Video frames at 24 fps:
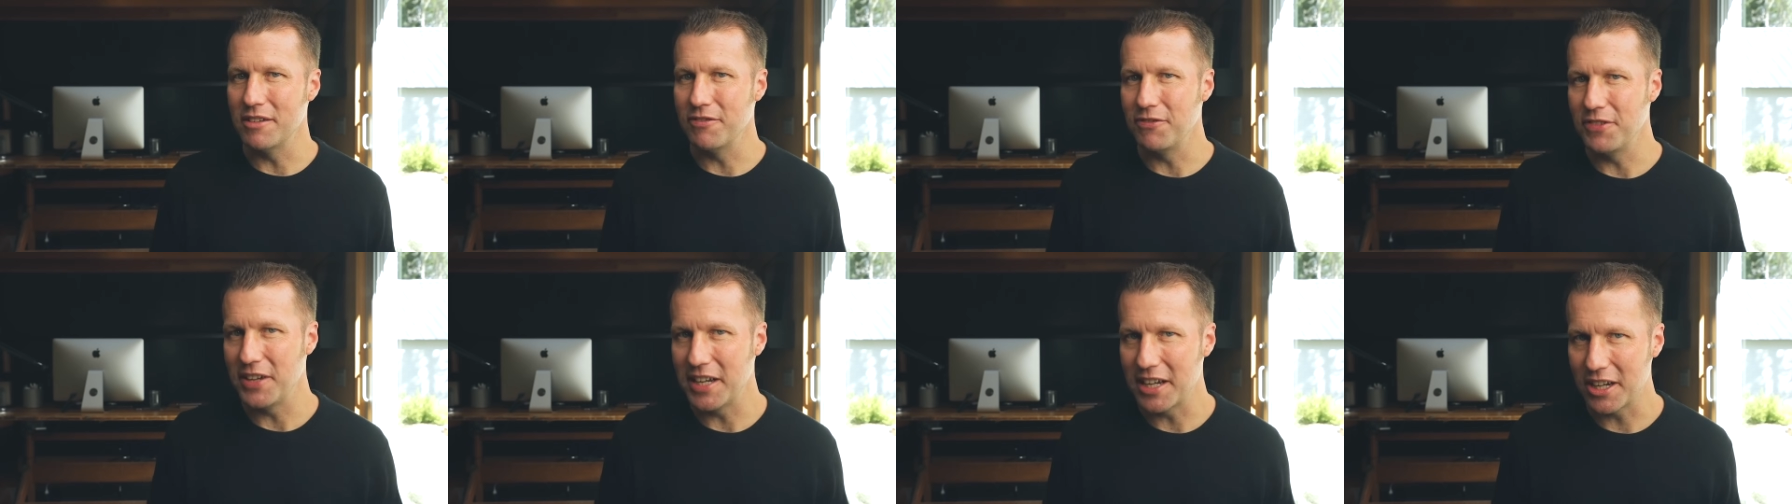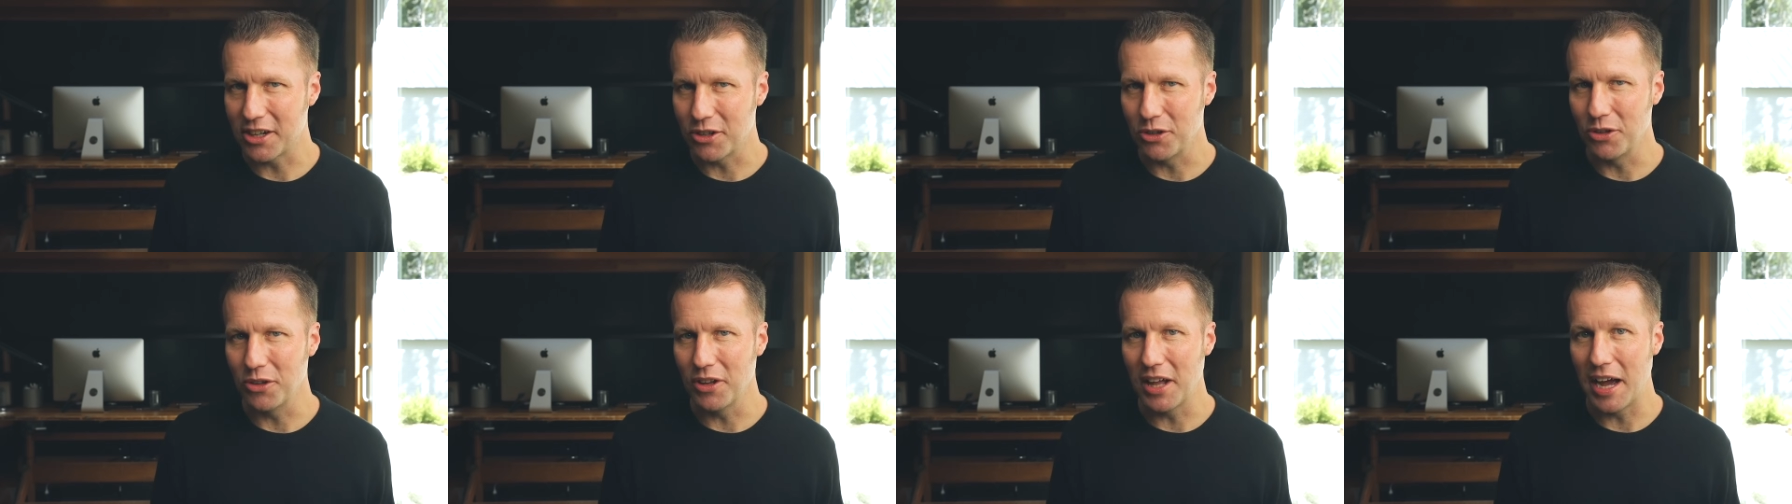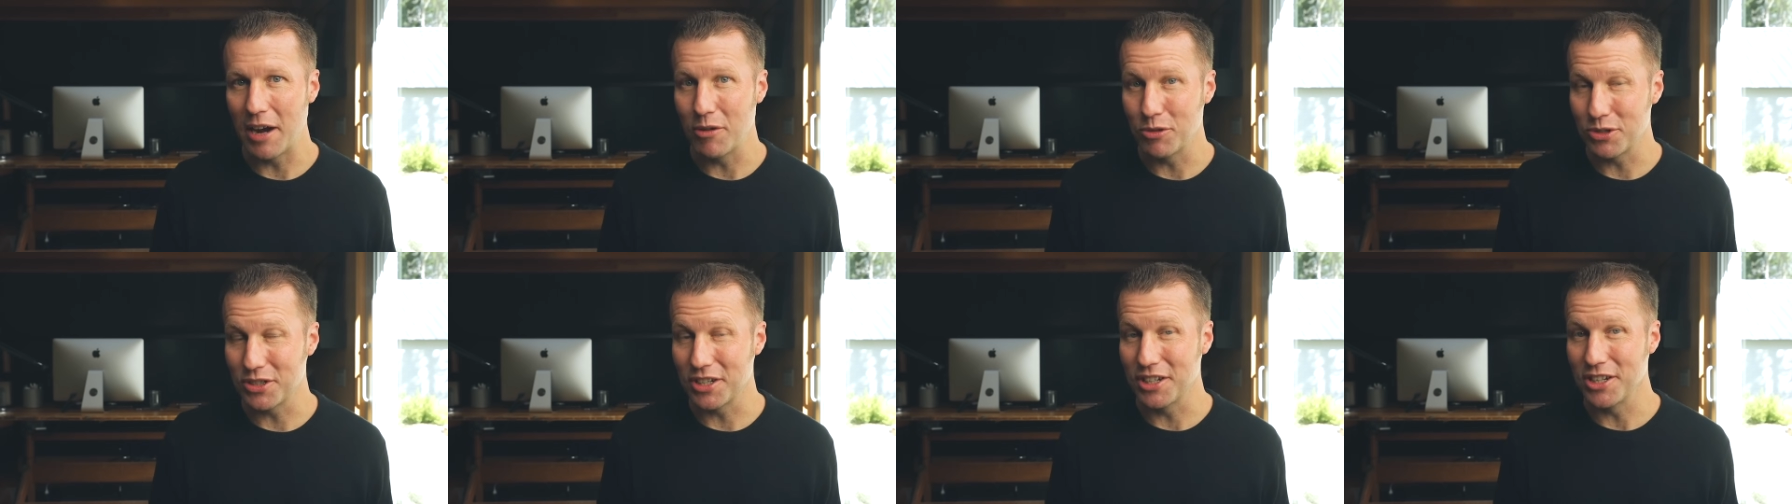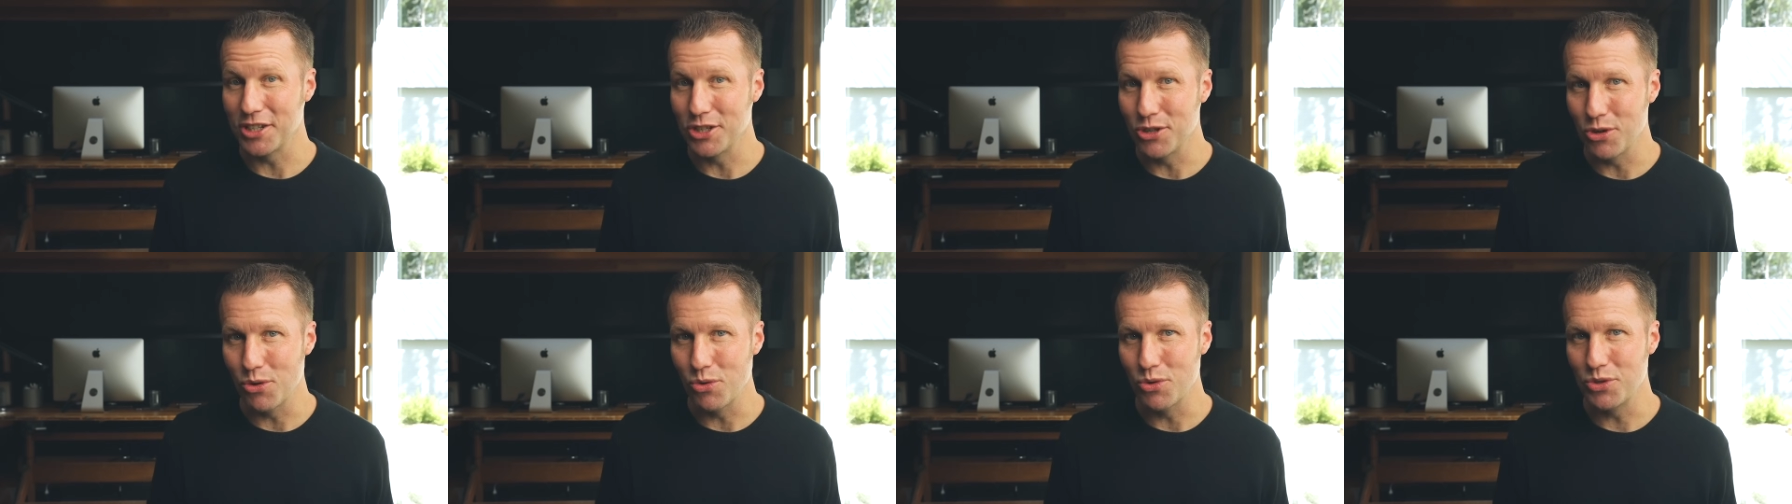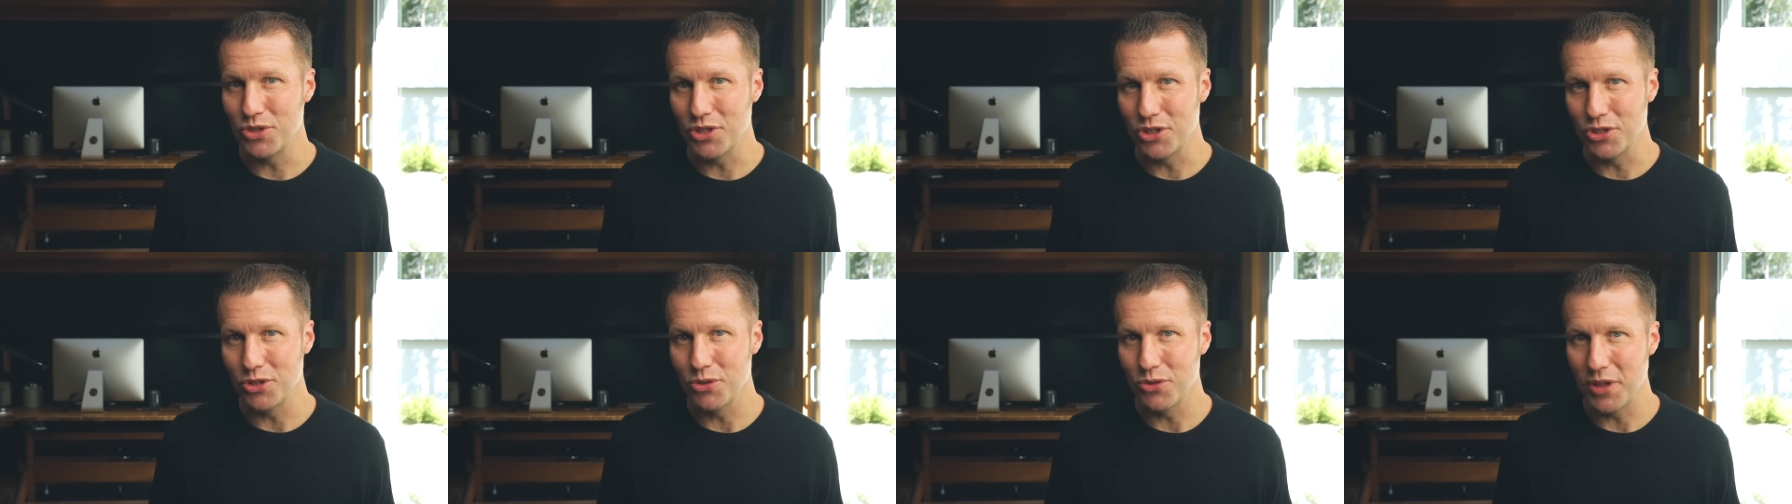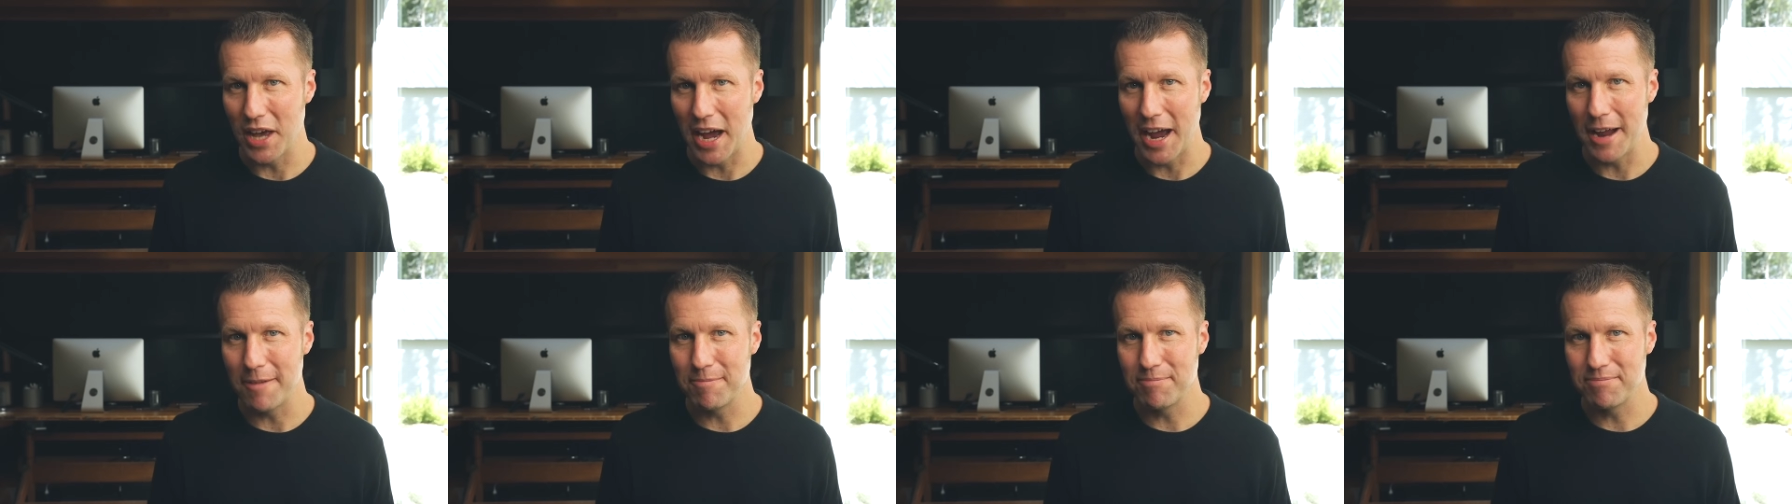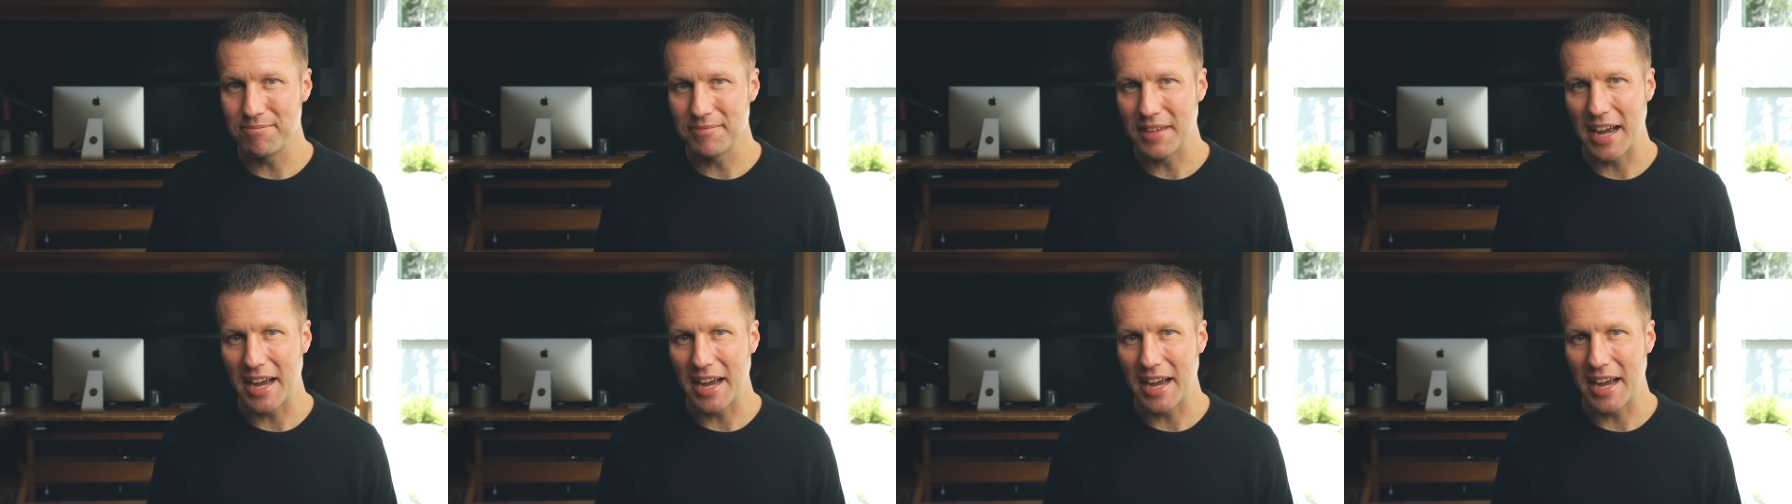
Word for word: vehicle I was going to use to do that.